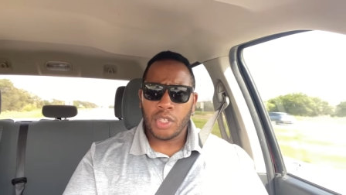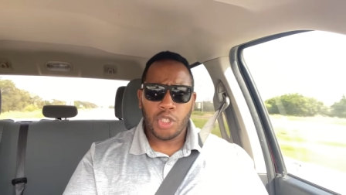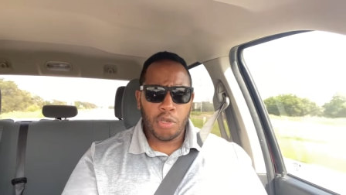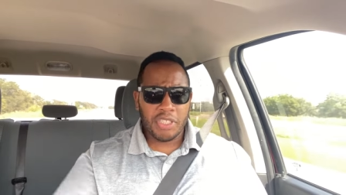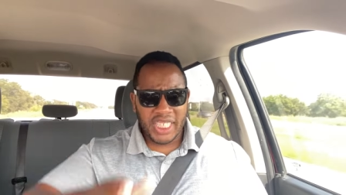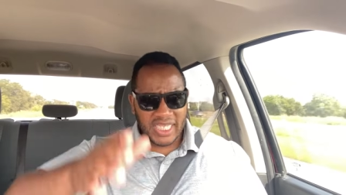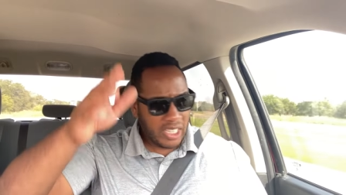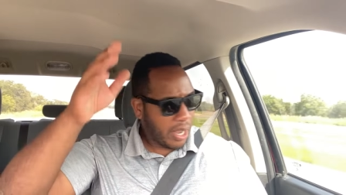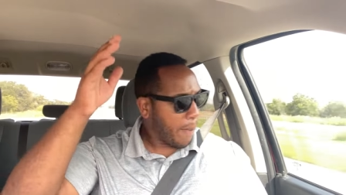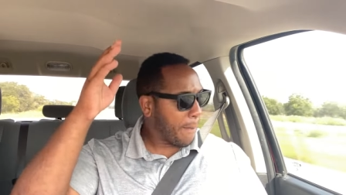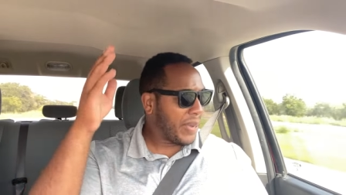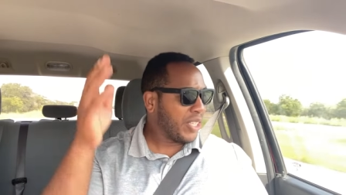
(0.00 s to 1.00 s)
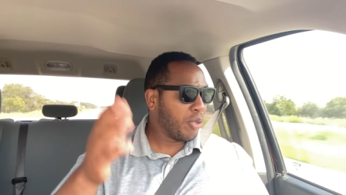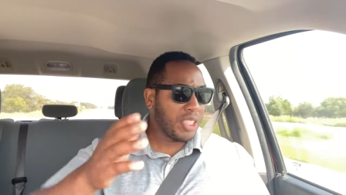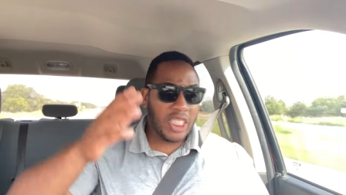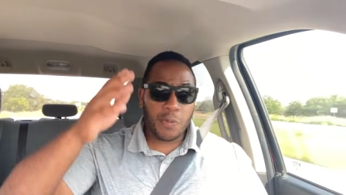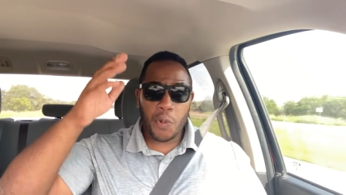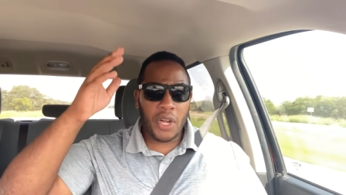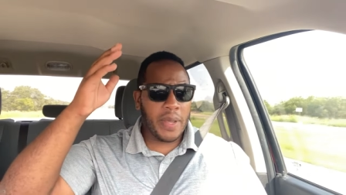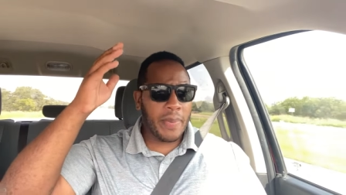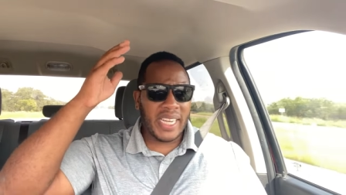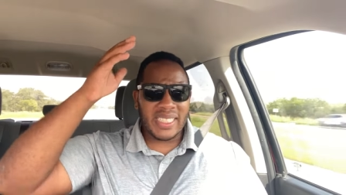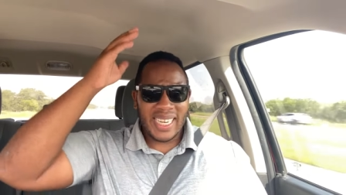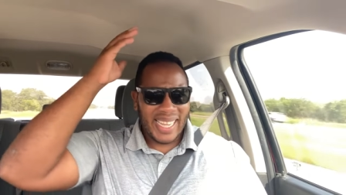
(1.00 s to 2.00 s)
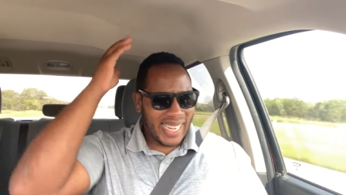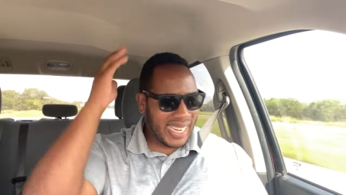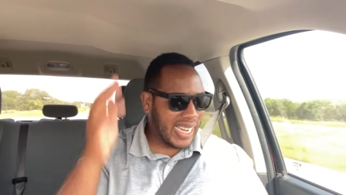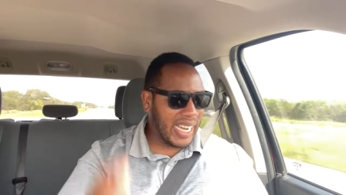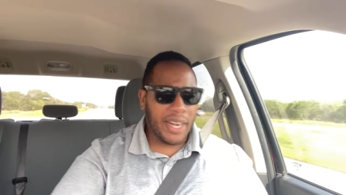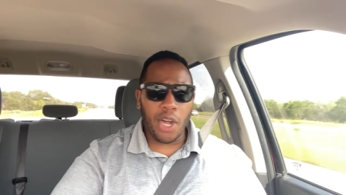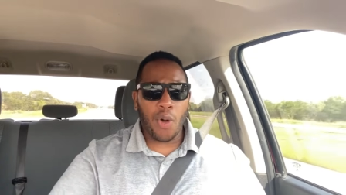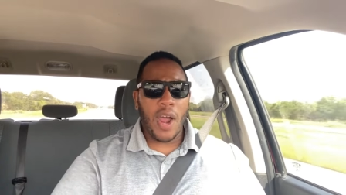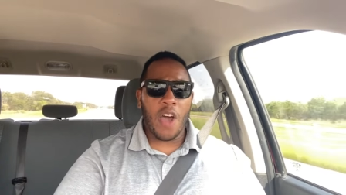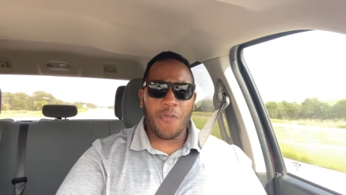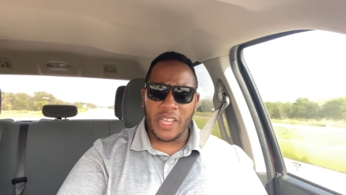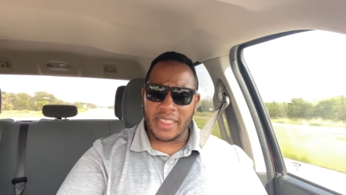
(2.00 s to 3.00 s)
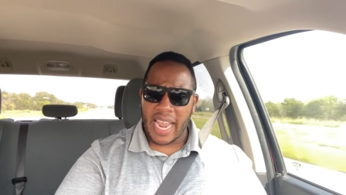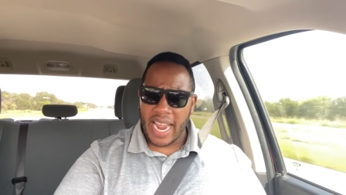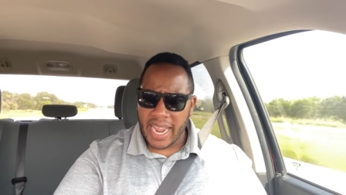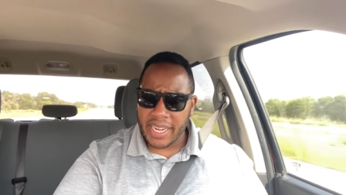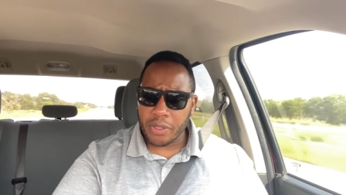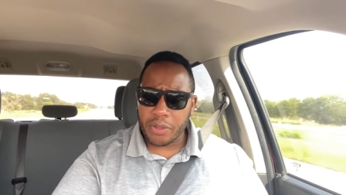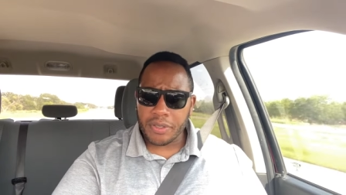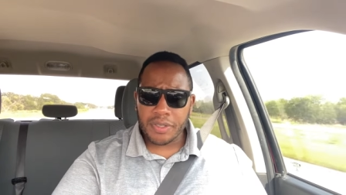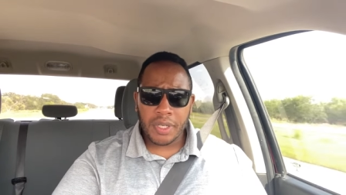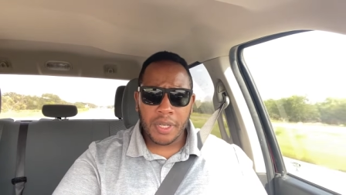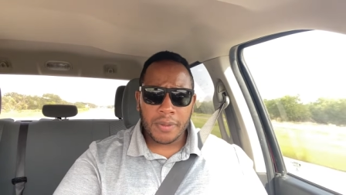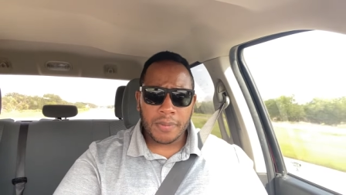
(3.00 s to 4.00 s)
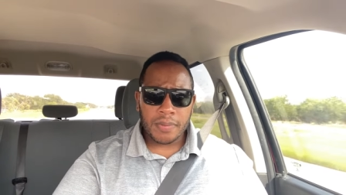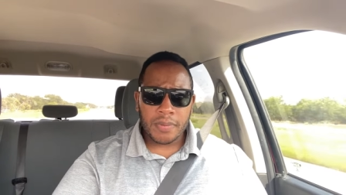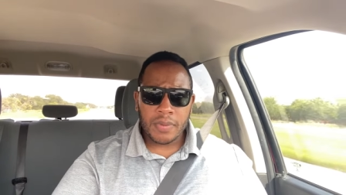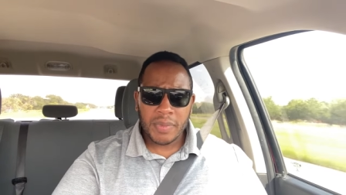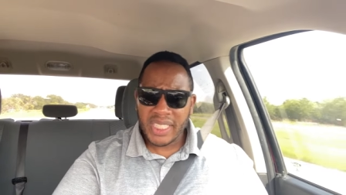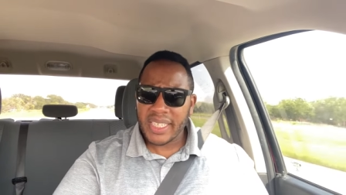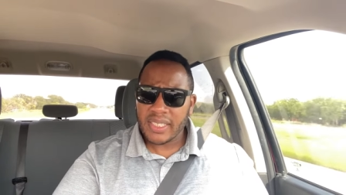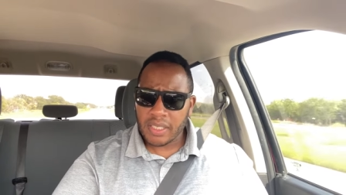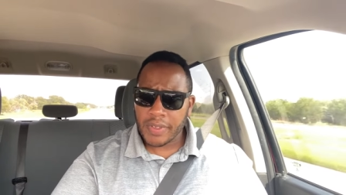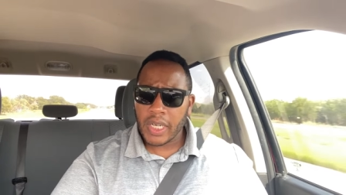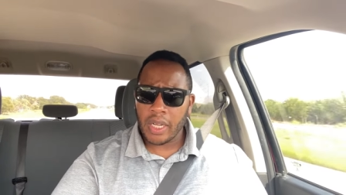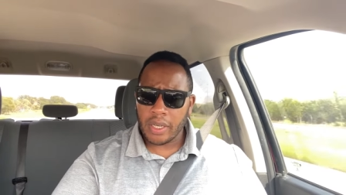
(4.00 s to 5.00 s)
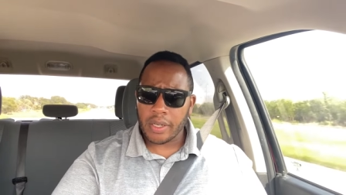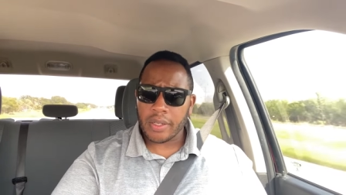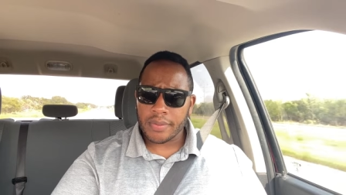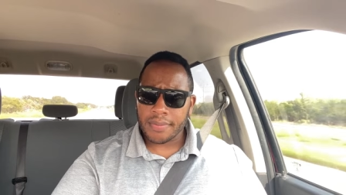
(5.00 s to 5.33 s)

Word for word: You just, you just pretty much cut her off at the ankles because of color,